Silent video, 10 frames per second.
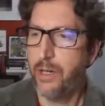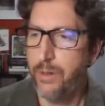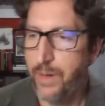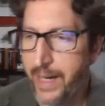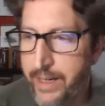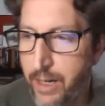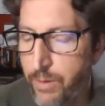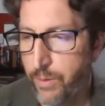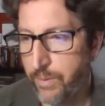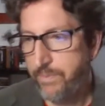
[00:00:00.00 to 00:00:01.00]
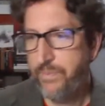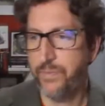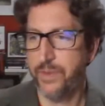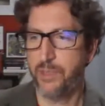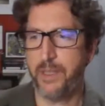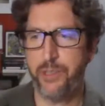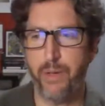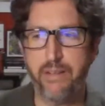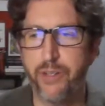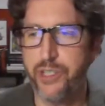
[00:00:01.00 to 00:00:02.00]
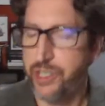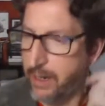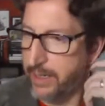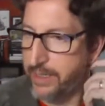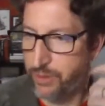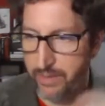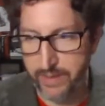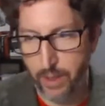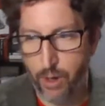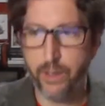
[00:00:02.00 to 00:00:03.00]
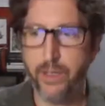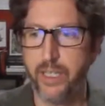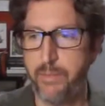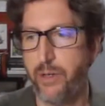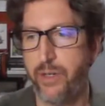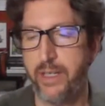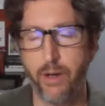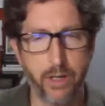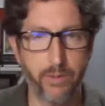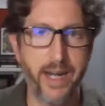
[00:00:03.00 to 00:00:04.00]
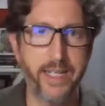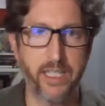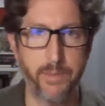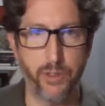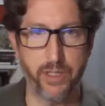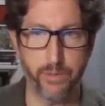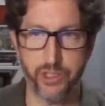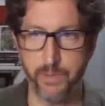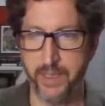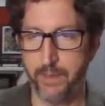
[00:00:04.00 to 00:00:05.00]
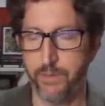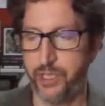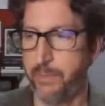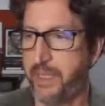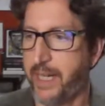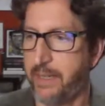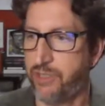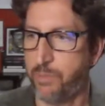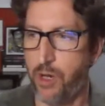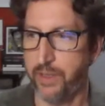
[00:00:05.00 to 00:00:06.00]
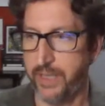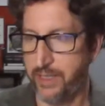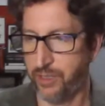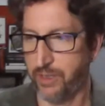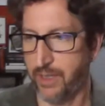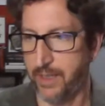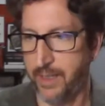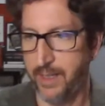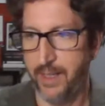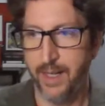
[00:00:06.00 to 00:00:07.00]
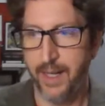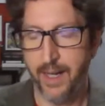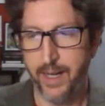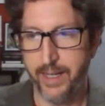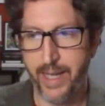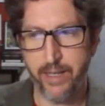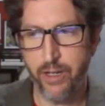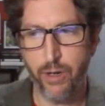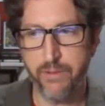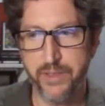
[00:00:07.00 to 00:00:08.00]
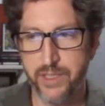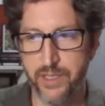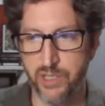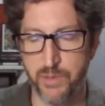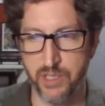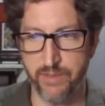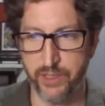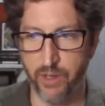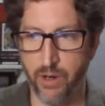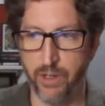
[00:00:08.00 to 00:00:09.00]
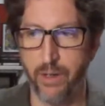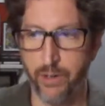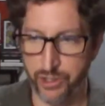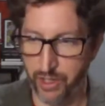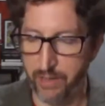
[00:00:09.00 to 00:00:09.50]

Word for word: so I don't know especially when I first started, sort of in the horror community, the horror writing community, which which can be kind of small and insular. And I don't know if this is specific to horror